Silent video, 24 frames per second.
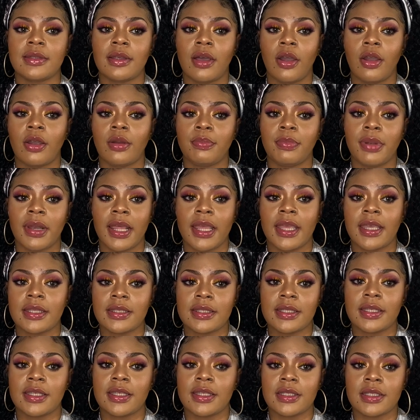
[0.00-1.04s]
Our plane
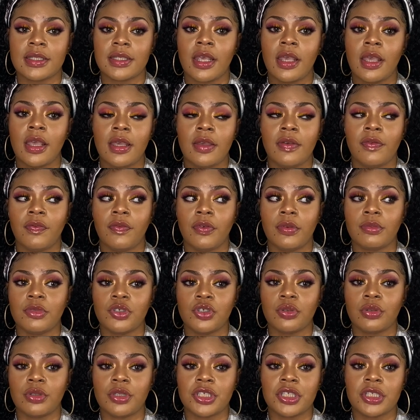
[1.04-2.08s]
tickets from
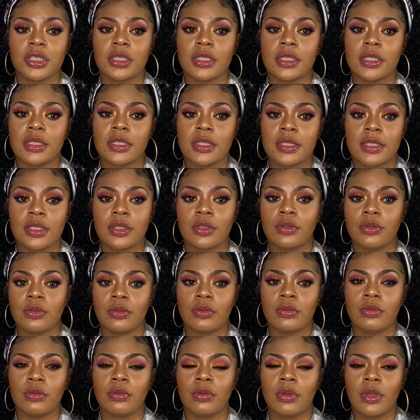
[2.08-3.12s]
Georgia
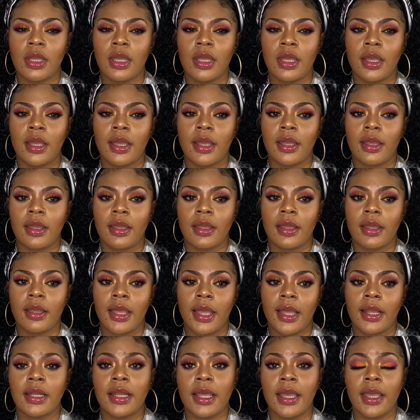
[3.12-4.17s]
to
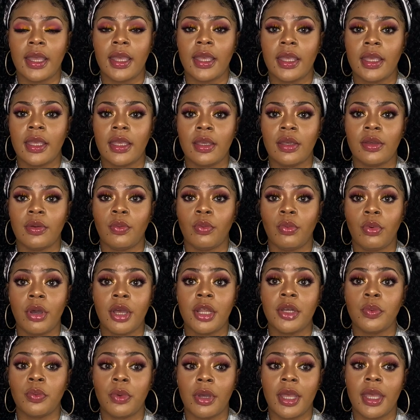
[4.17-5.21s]
LA
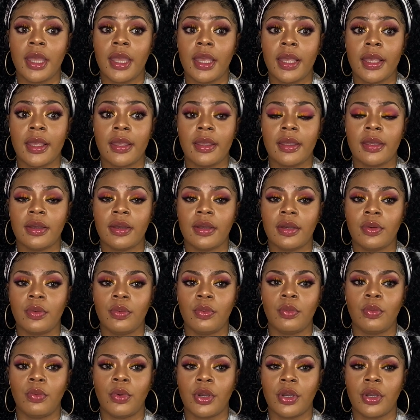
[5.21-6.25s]
one way
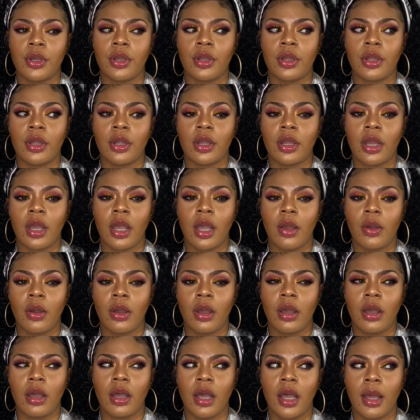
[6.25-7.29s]
were,
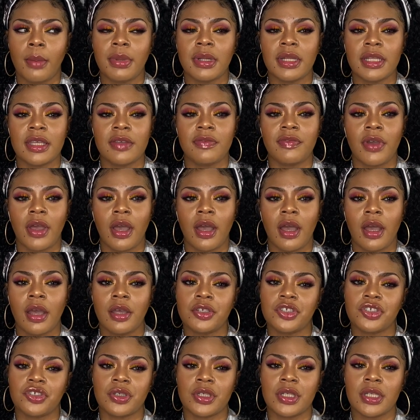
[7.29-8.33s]
I believe,
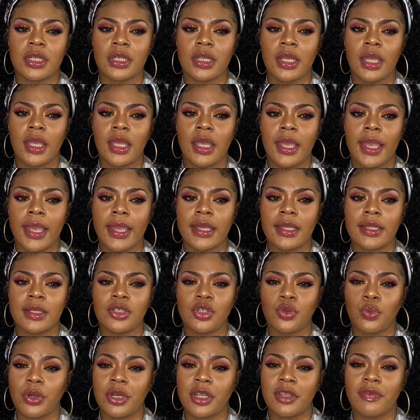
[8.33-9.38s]

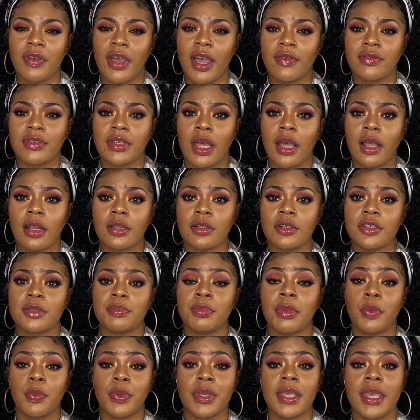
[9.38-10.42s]
$125,
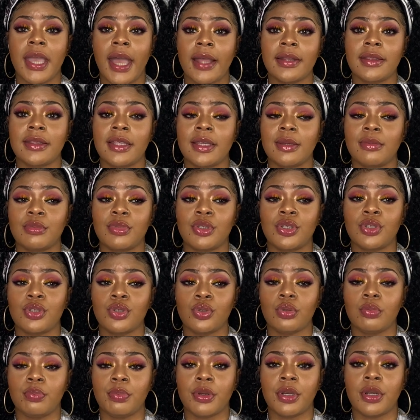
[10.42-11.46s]
but we got them
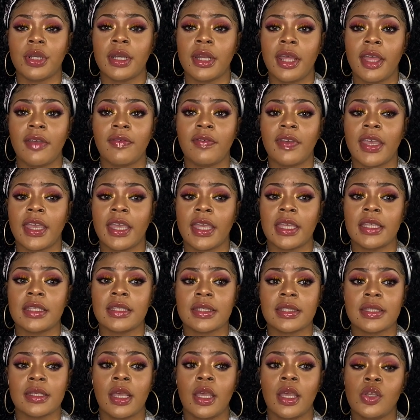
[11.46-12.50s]
super in
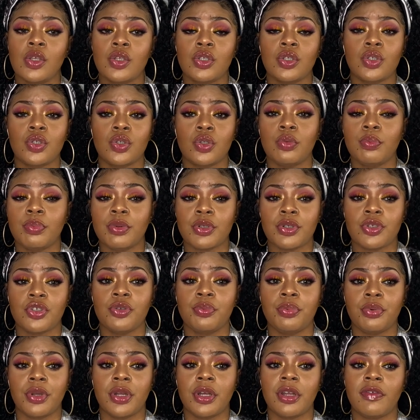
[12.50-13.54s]
advance.
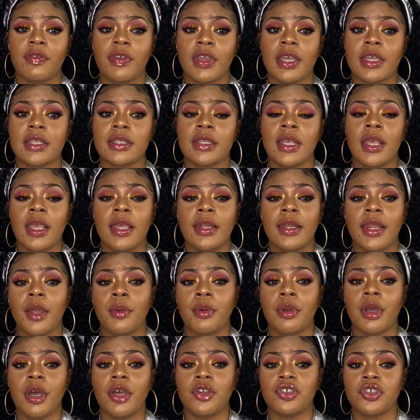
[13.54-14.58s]
They
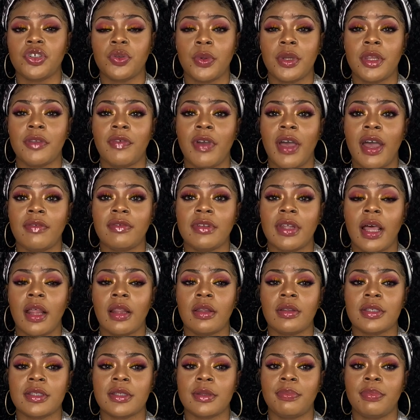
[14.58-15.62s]
were
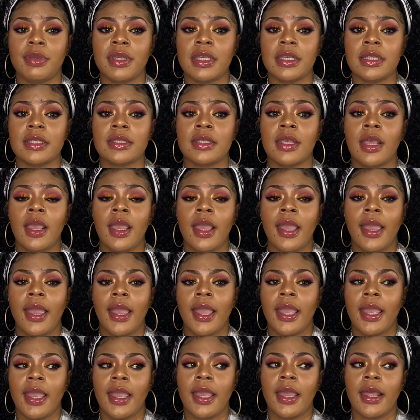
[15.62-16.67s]
$125 a piece,
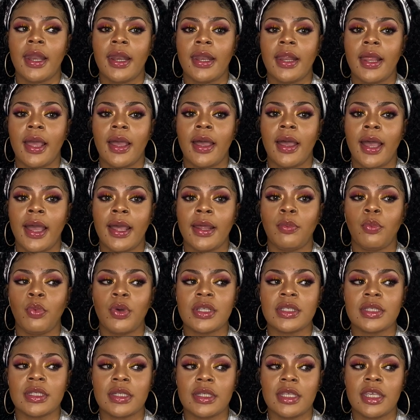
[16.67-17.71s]
and I
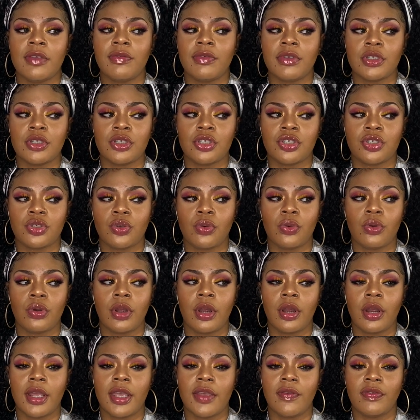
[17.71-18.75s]
wasn't even
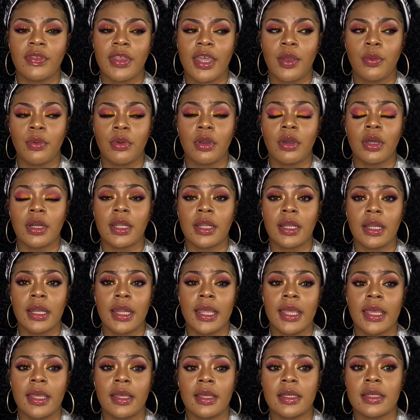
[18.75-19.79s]
sure if they were gonna
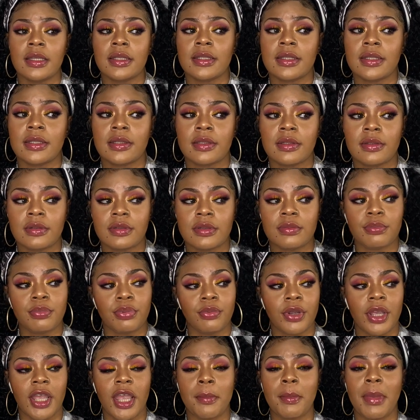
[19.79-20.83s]
let us
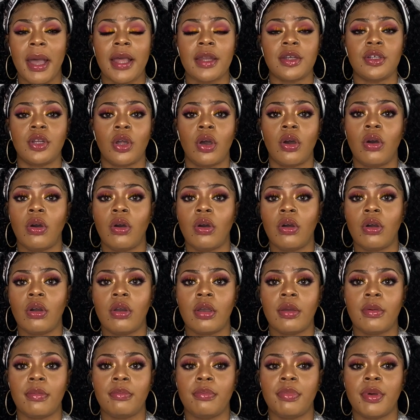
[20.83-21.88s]
bring my
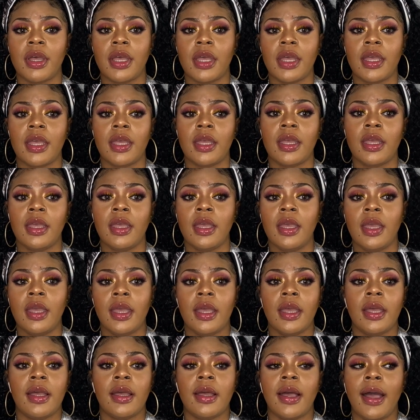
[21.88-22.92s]
dog, but
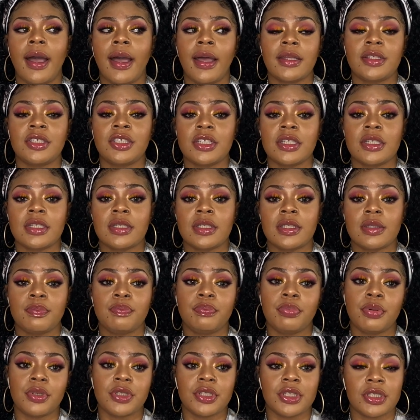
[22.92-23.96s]
I just
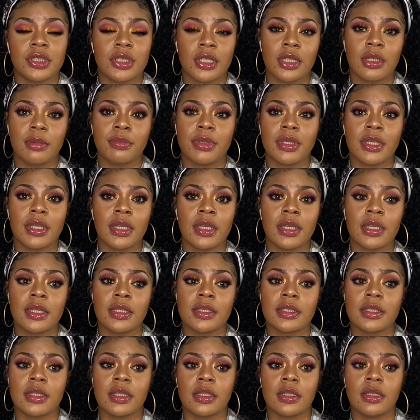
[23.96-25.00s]
pushed it
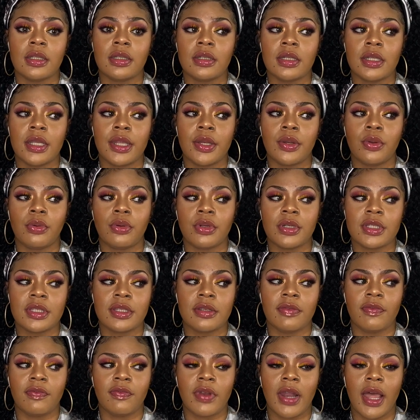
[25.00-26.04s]
because in order
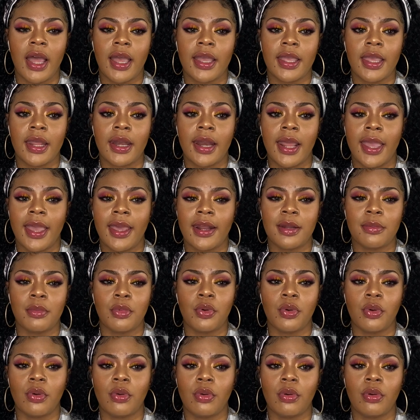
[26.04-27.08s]
to fly an
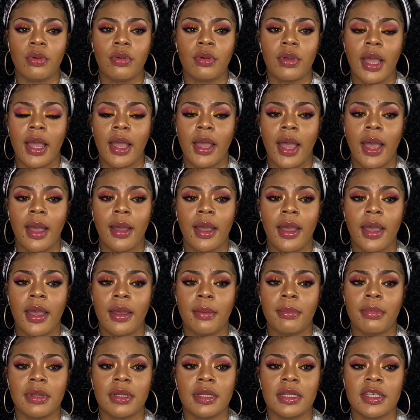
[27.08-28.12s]
animal, I
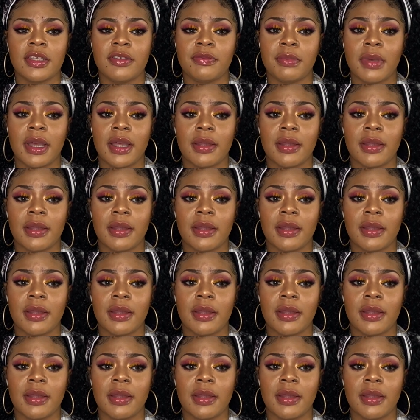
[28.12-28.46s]
believe